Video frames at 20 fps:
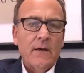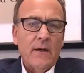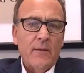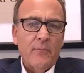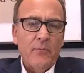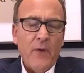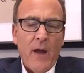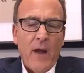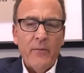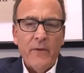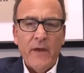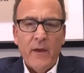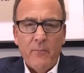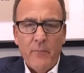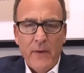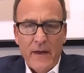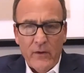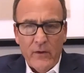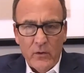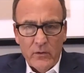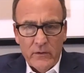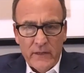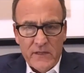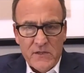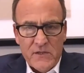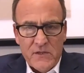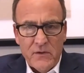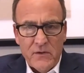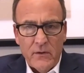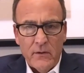probably a better
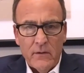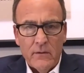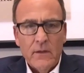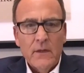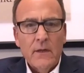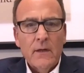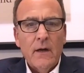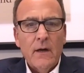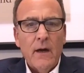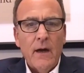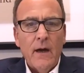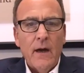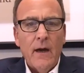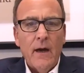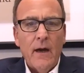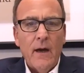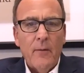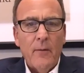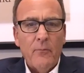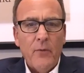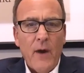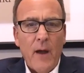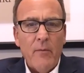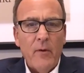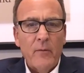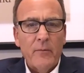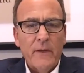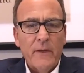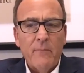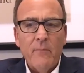listener,
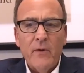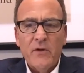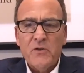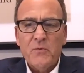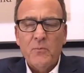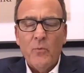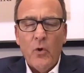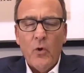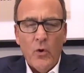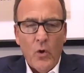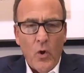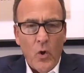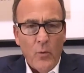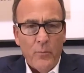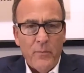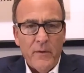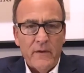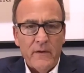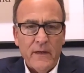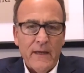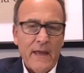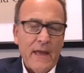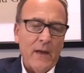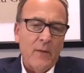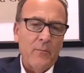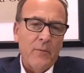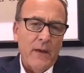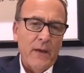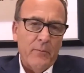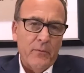probably much more open to
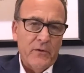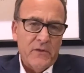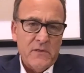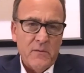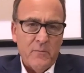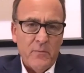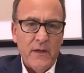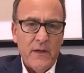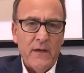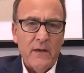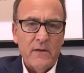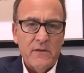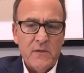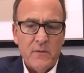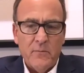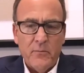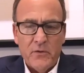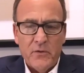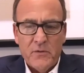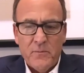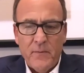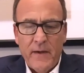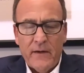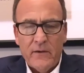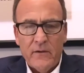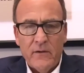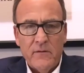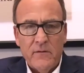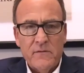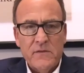getting people's opinions and
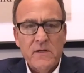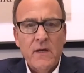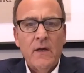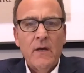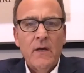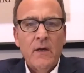perspectives